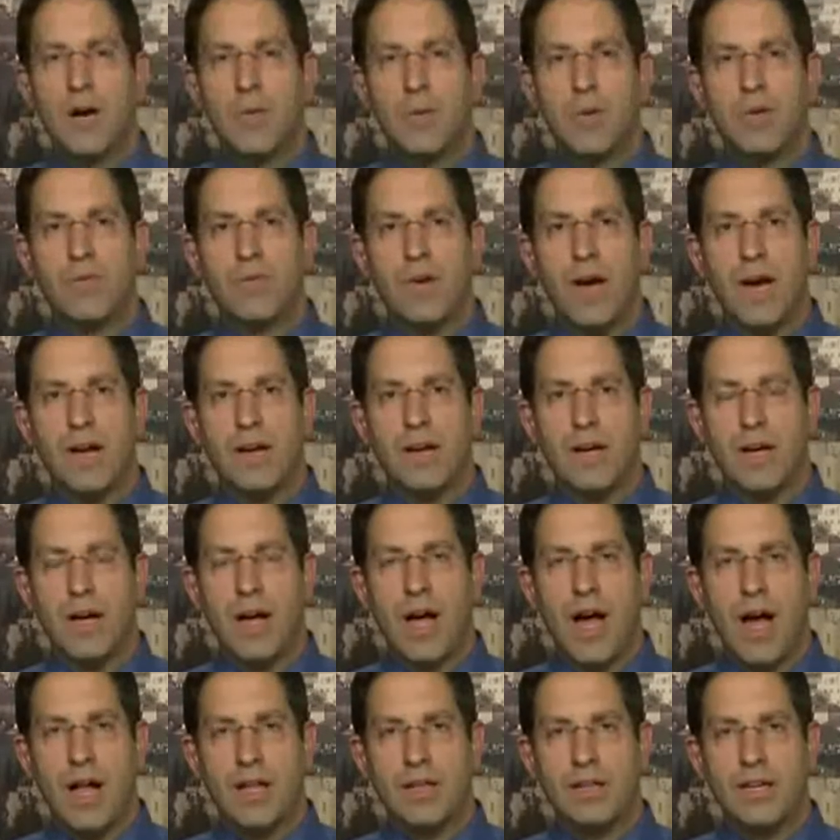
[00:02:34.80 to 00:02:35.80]
We've got a
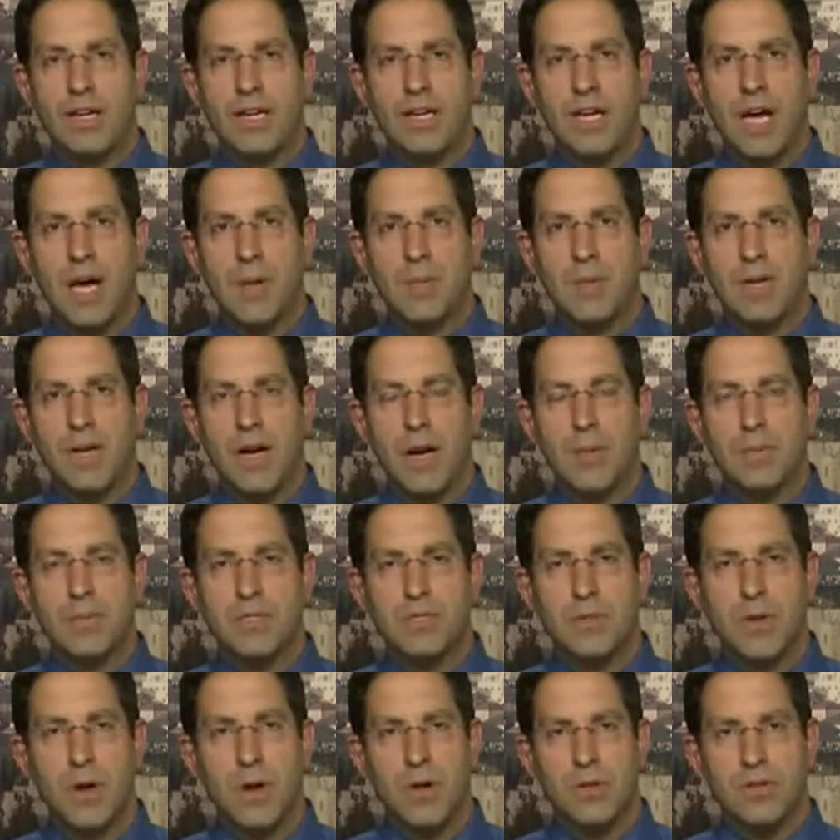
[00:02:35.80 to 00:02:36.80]
holiday coming up
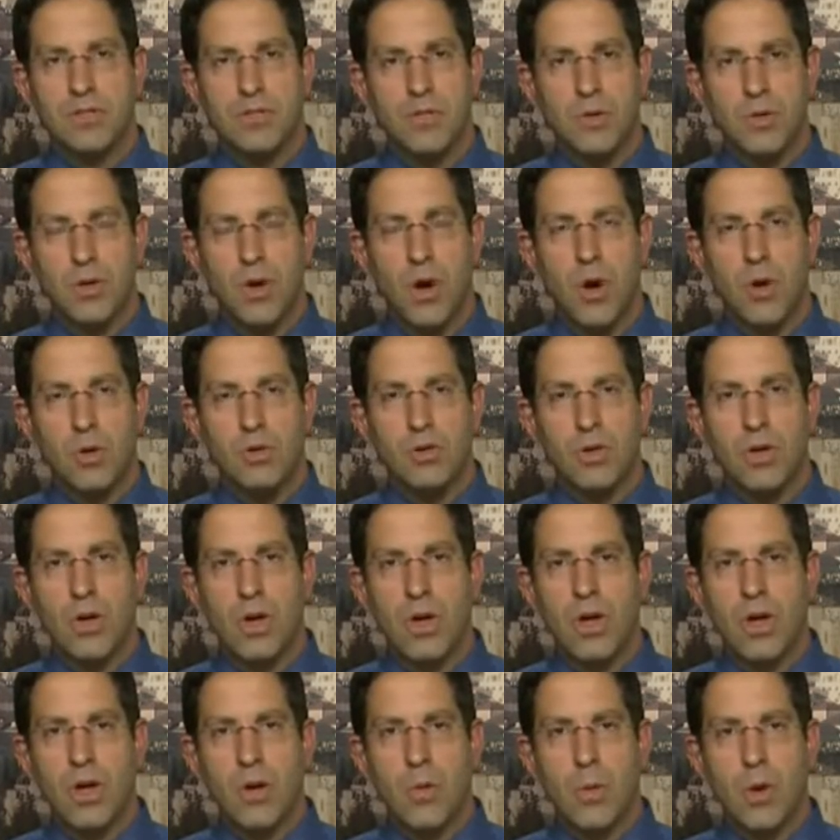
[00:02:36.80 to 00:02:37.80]
called Sukkot,
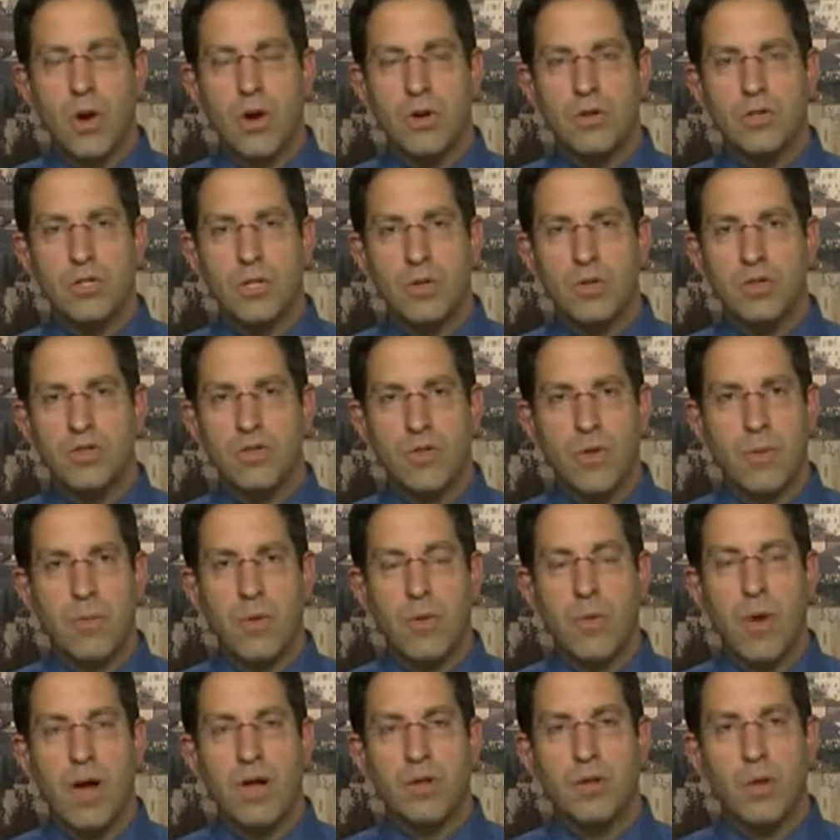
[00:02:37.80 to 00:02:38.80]
where Jews
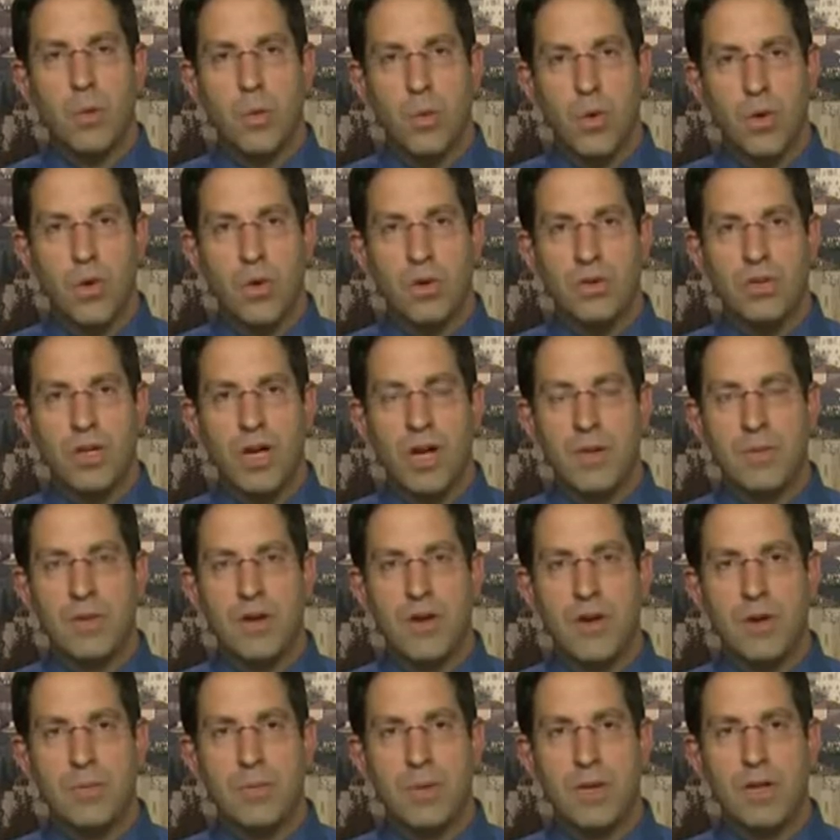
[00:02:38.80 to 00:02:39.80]
from around the world come
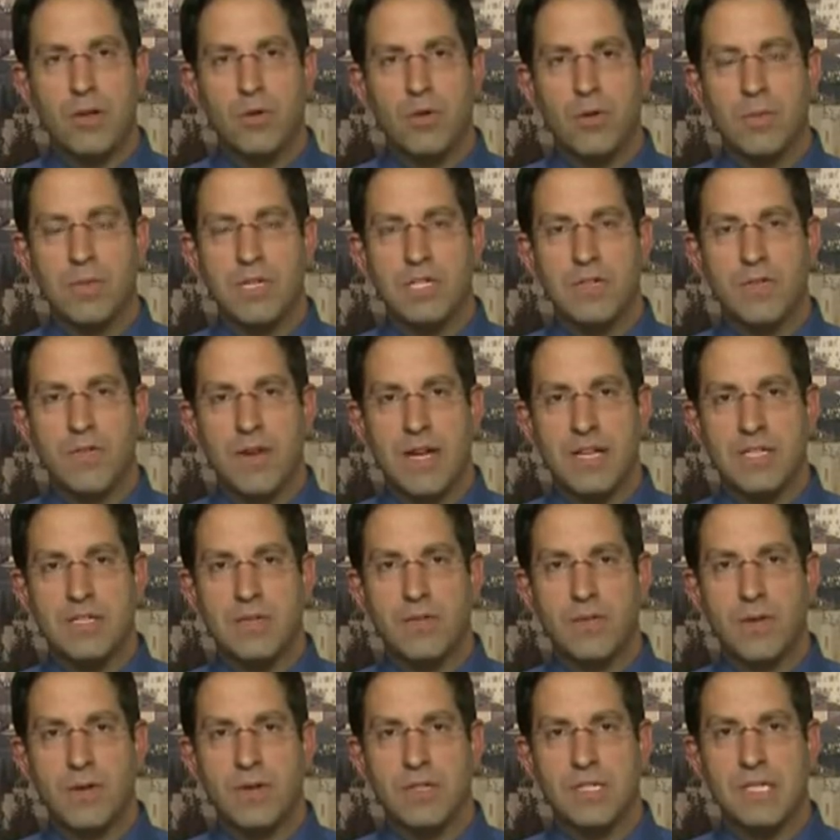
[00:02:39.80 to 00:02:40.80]
here on pilgrimage
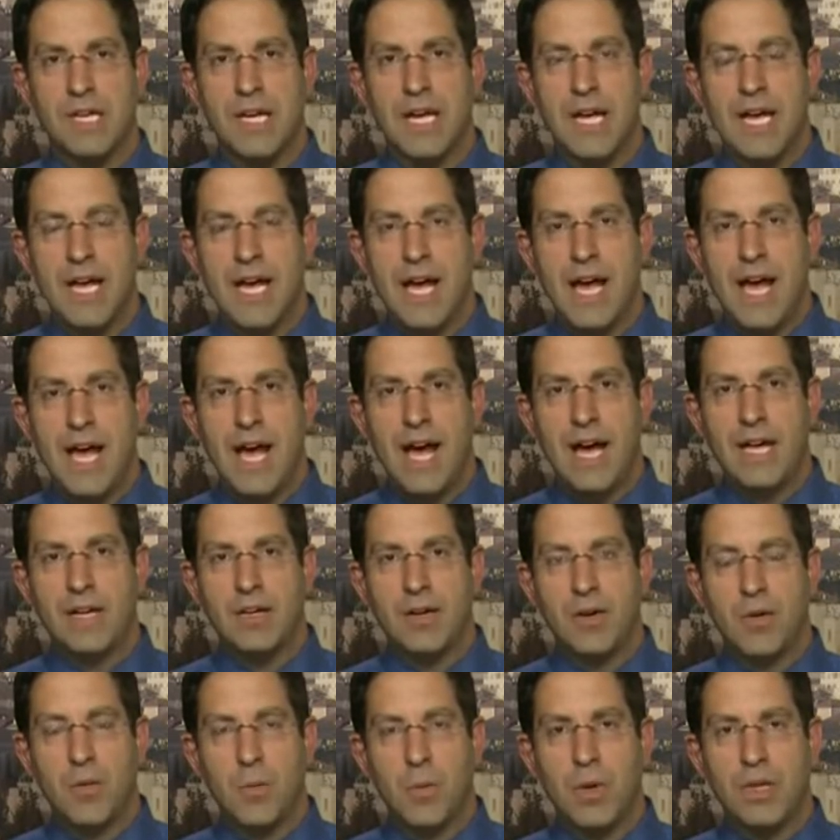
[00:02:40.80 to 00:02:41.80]
festivals,
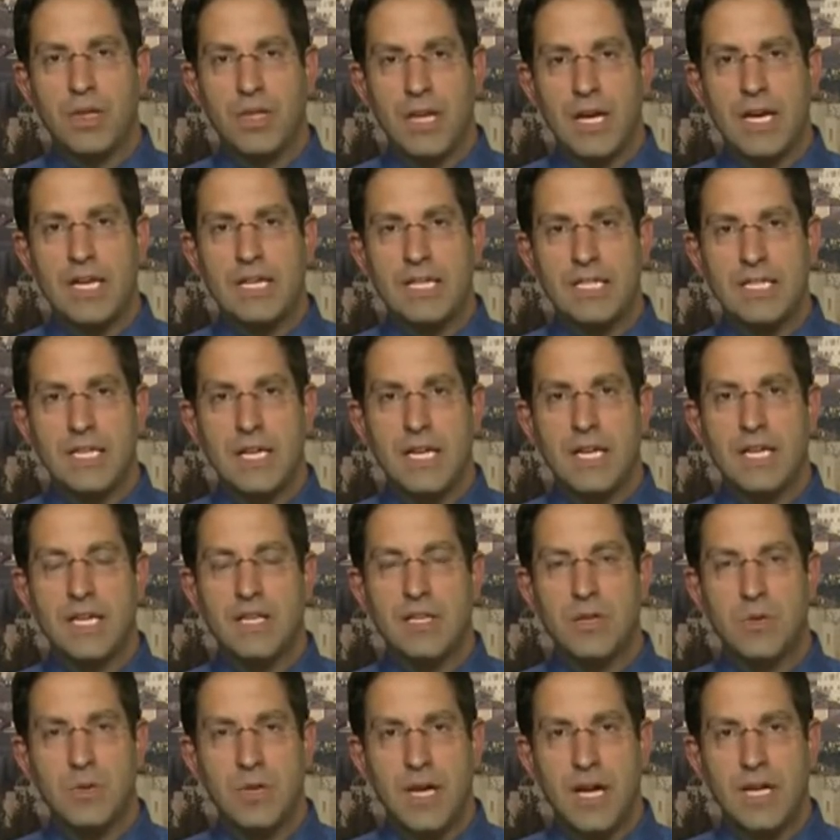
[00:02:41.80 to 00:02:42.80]
and when they see
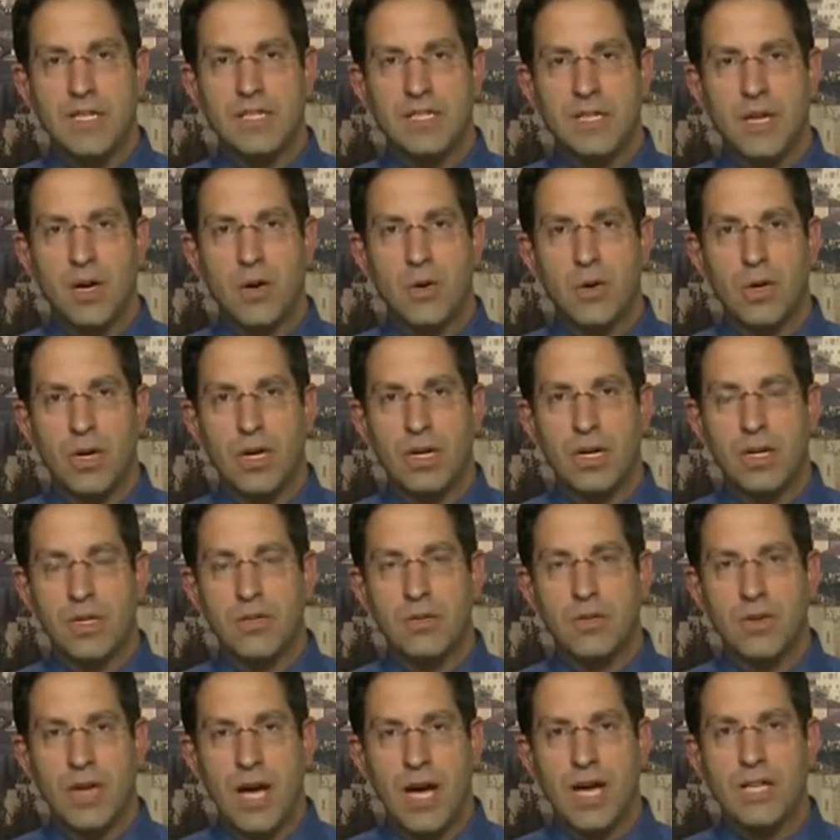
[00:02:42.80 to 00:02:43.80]
that UNESCO, an
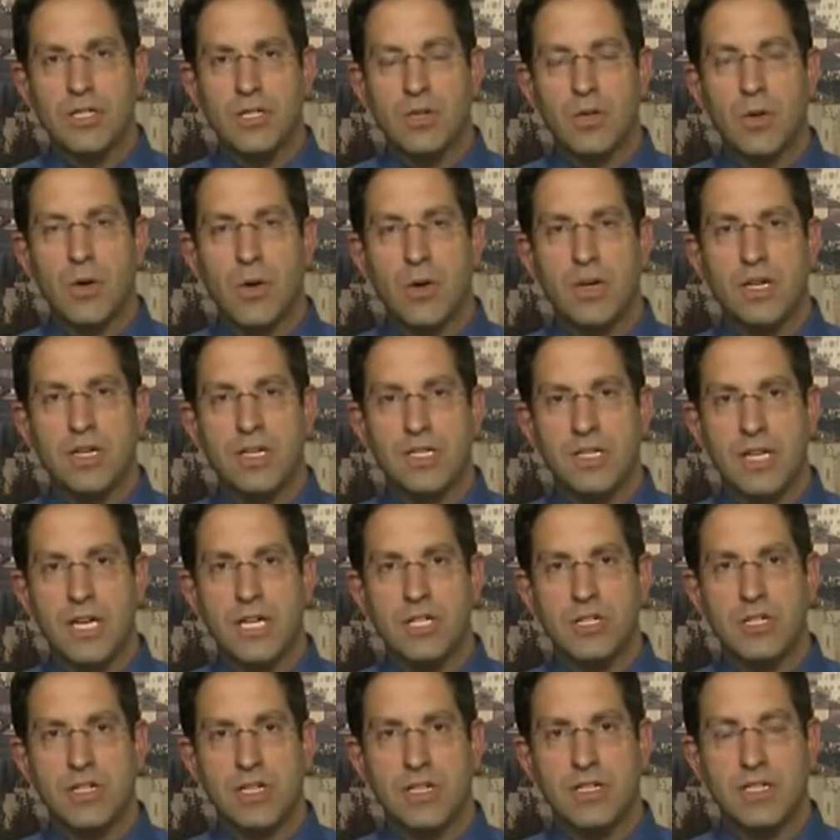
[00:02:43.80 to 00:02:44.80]
international
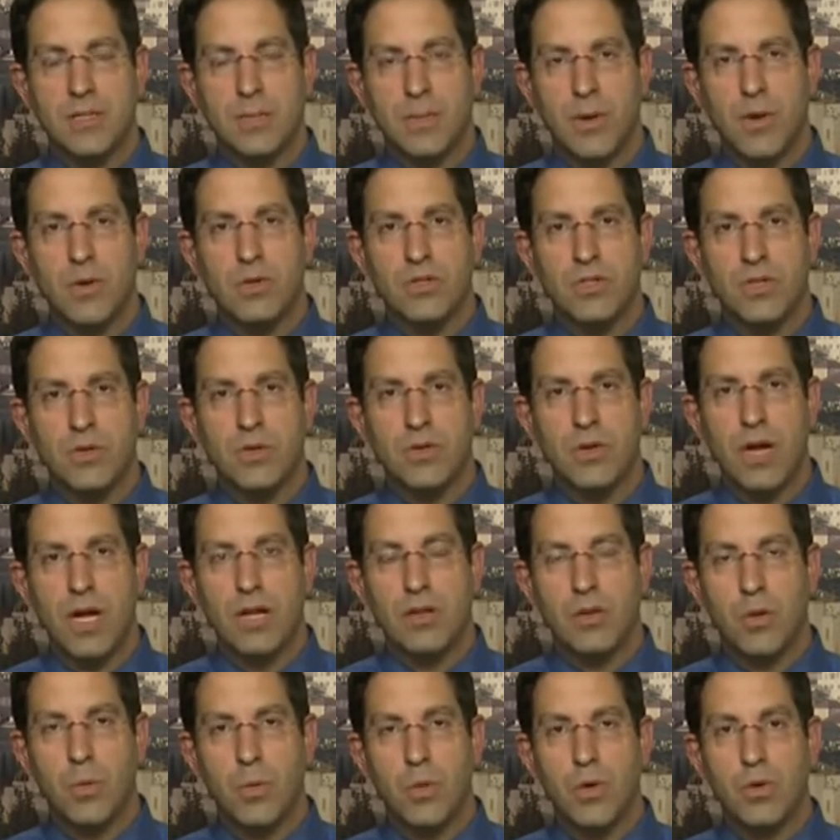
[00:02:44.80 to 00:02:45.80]
organization that's supposed to
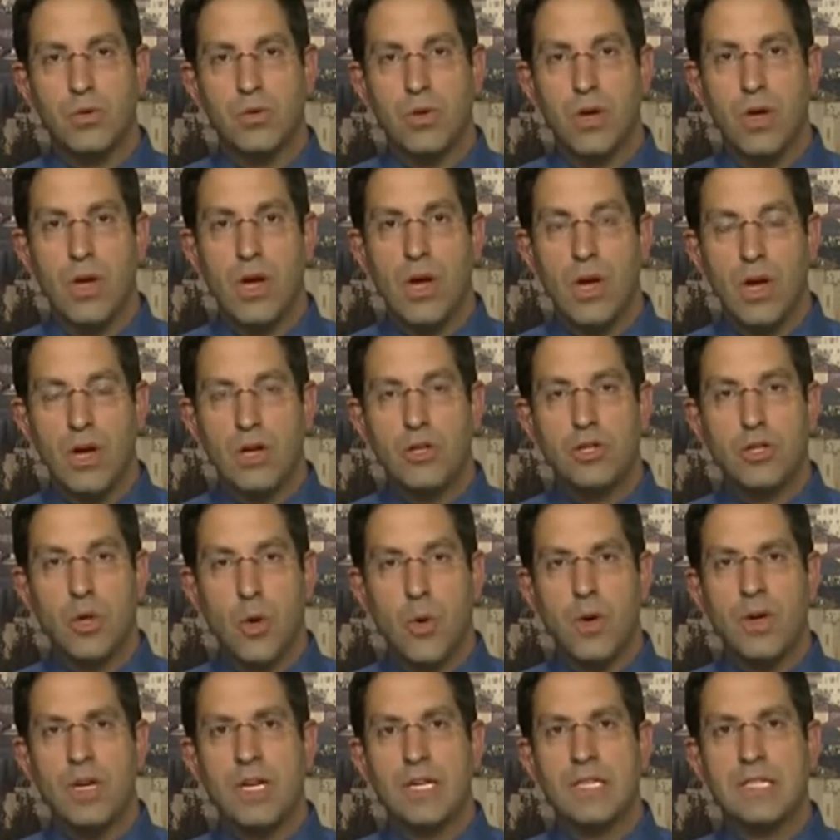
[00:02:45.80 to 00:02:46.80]
unite the world,
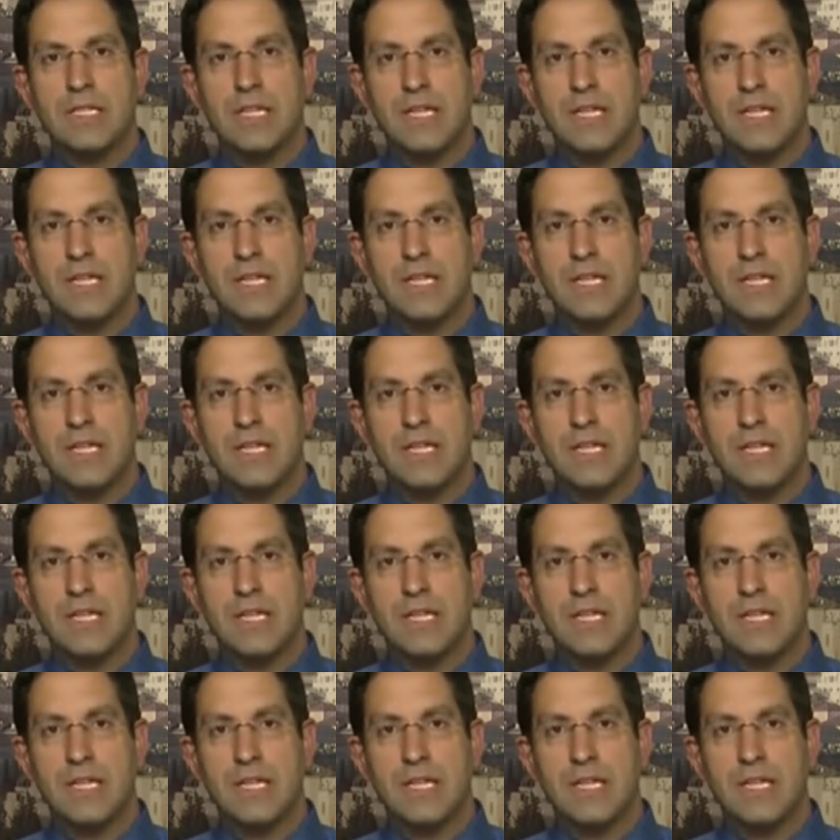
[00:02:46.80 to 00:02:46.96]
joining